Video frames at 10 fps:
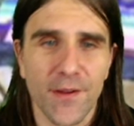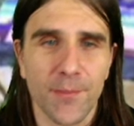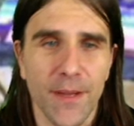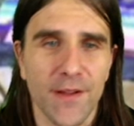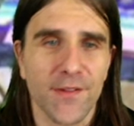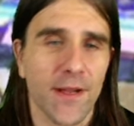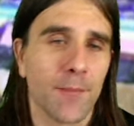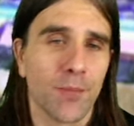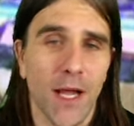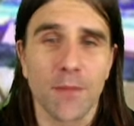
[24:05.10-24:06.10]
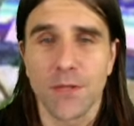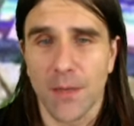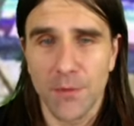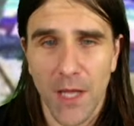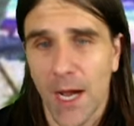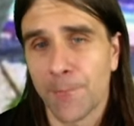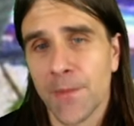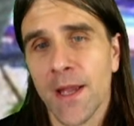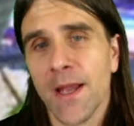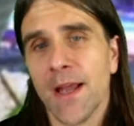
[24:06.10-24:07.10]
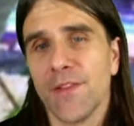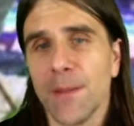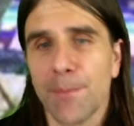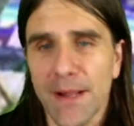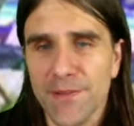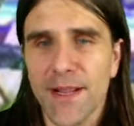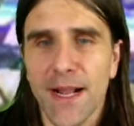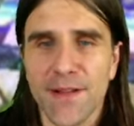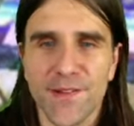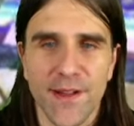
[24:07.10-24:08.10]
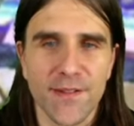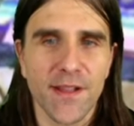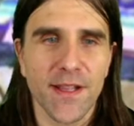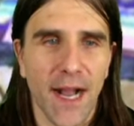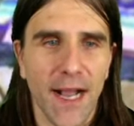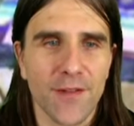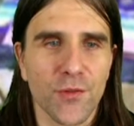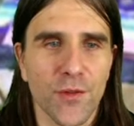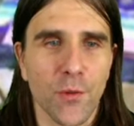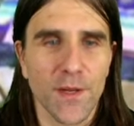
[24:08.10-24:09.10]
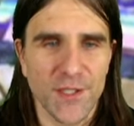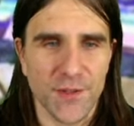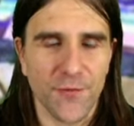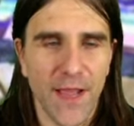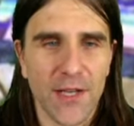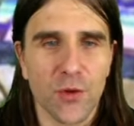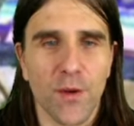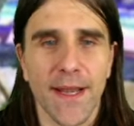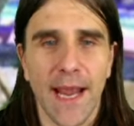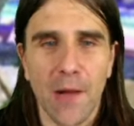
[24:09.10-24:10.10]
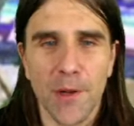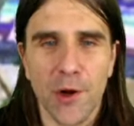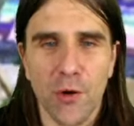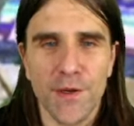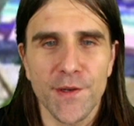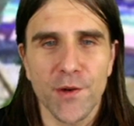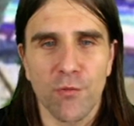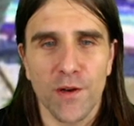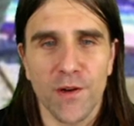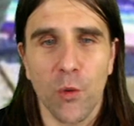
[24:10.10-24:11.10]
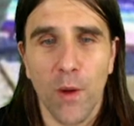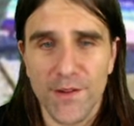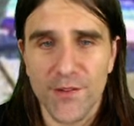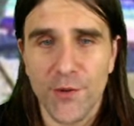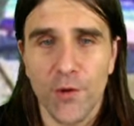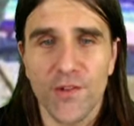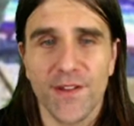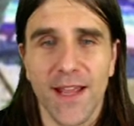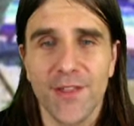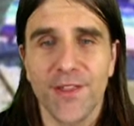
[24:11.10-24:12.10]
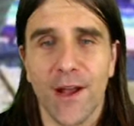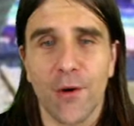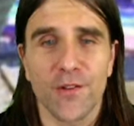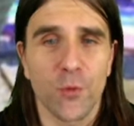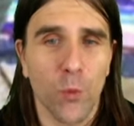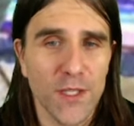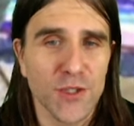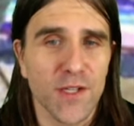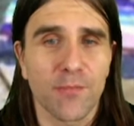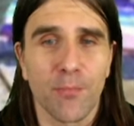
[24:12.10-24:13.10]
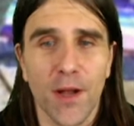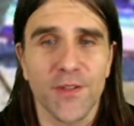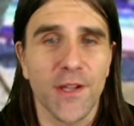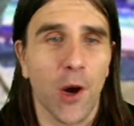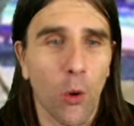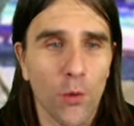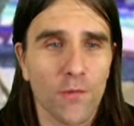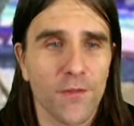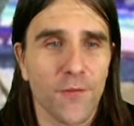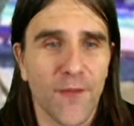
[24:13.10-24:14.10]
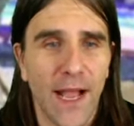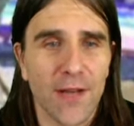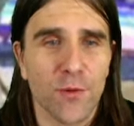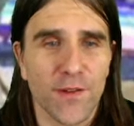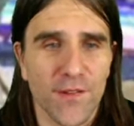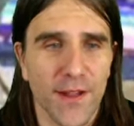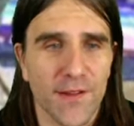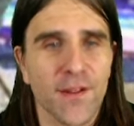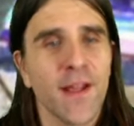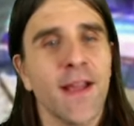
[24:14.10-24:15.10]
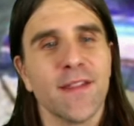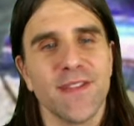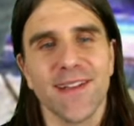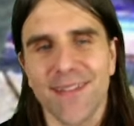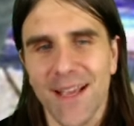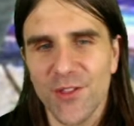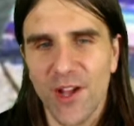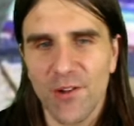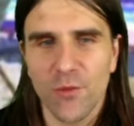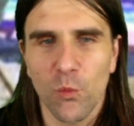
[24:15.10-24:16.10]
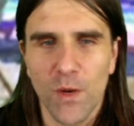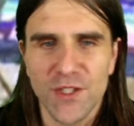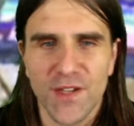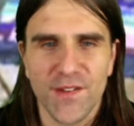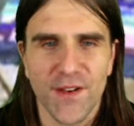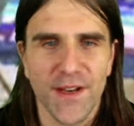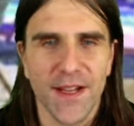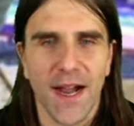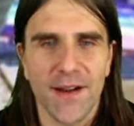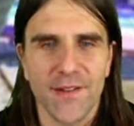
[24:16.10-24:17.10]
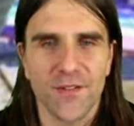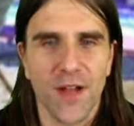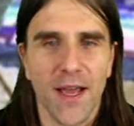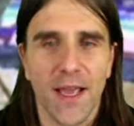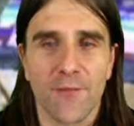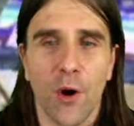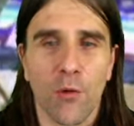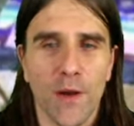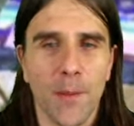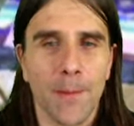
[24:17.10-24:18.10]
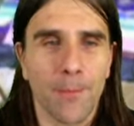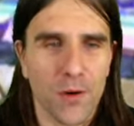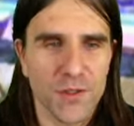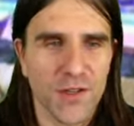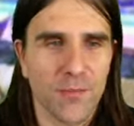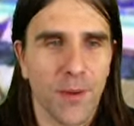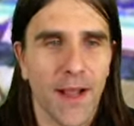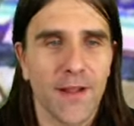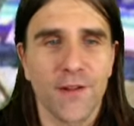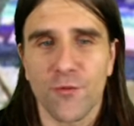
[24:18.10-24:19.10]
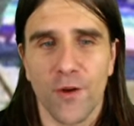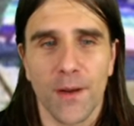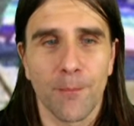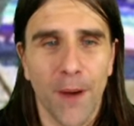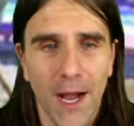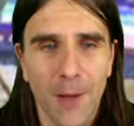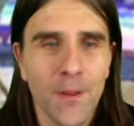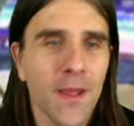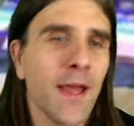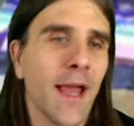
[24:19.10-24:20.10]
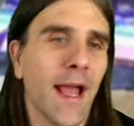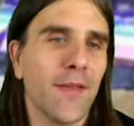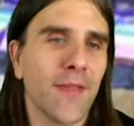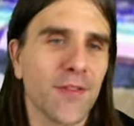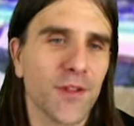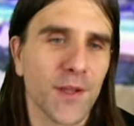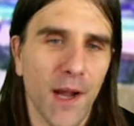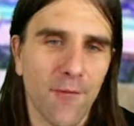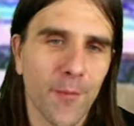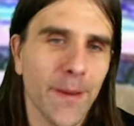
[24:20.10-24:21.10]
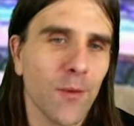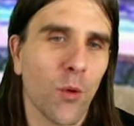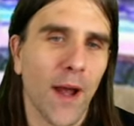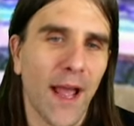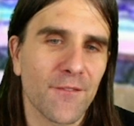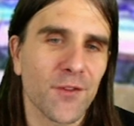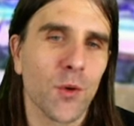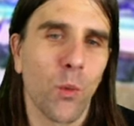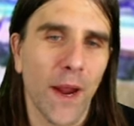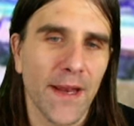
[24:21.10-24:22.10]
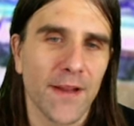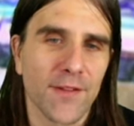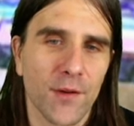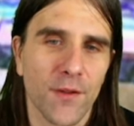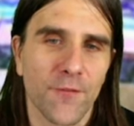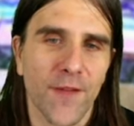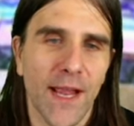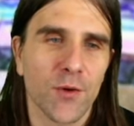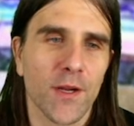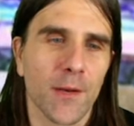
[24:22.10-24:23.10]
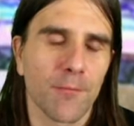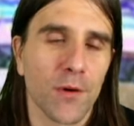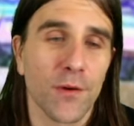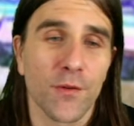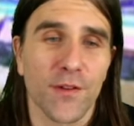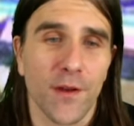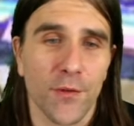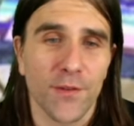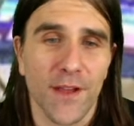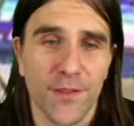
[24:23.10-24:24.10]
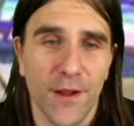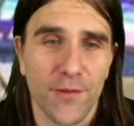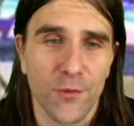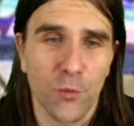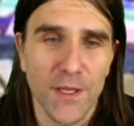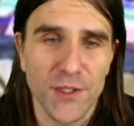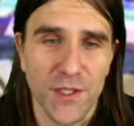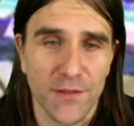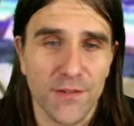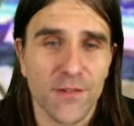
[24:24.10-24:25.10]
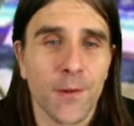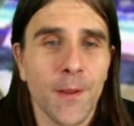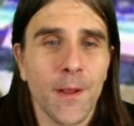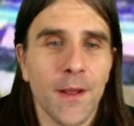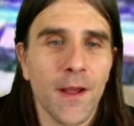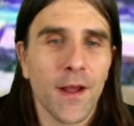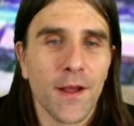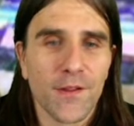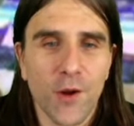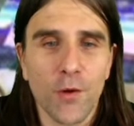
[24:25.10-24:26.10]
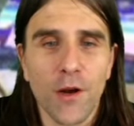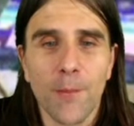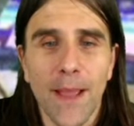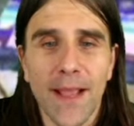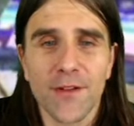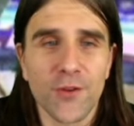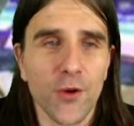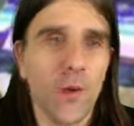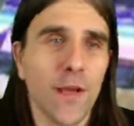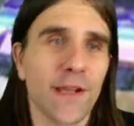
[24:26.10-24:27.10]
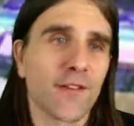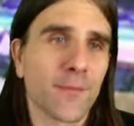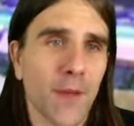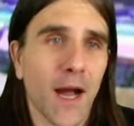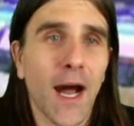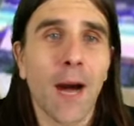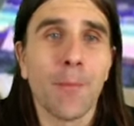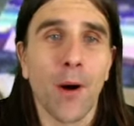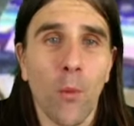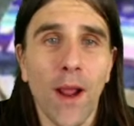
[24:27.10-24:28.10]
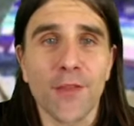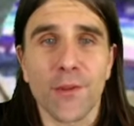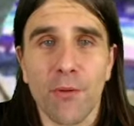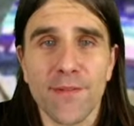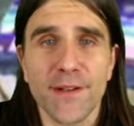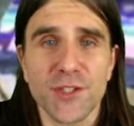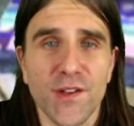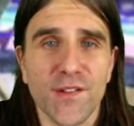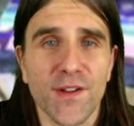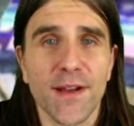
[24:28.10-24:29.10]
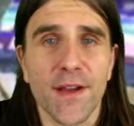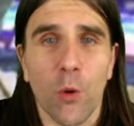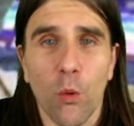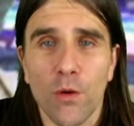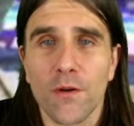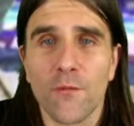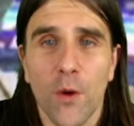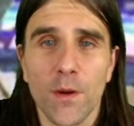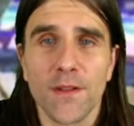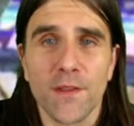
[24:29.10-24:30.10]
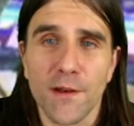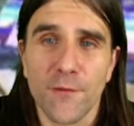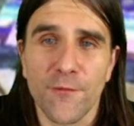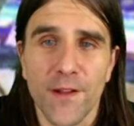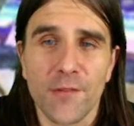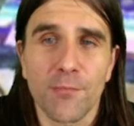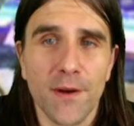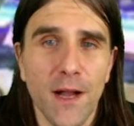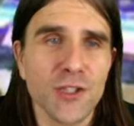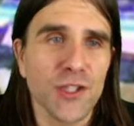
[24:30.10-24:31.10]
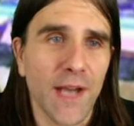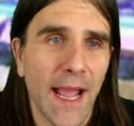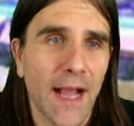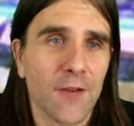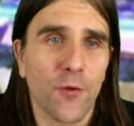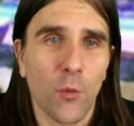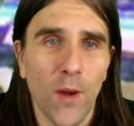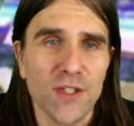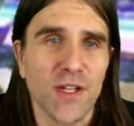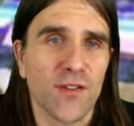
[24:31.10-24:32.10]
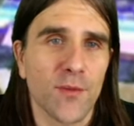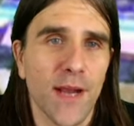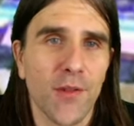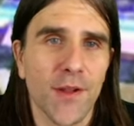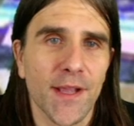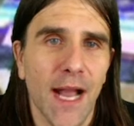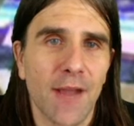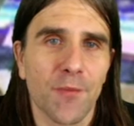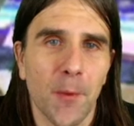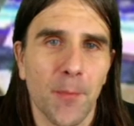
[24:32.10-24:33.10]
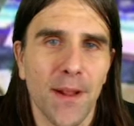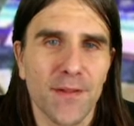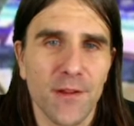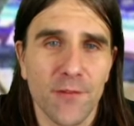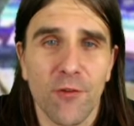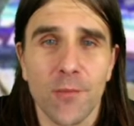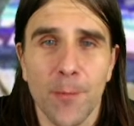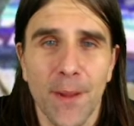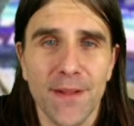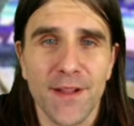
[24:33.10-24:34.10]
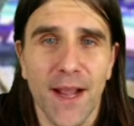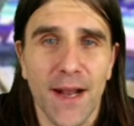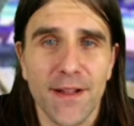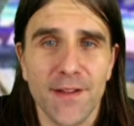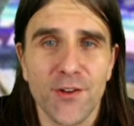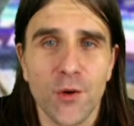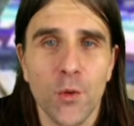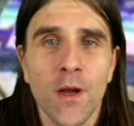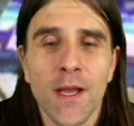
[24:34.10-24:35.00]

peace, and blah, blah, blah. The Pentagon sends a guy to the widget factory in Albuquerque to request those 10,000 widgets, but the owner of the factory says the 10,000 widgets sitting on his lot have already been purchased by his friend Bob, and that the government will have to wait until the factory can produce another 10,000 widgets. So come back in two weeks. Ah, but wait, the president just signed an order invoking the Defense Production Act for widgets, so now the guy from the Pen from the Pentagon gets to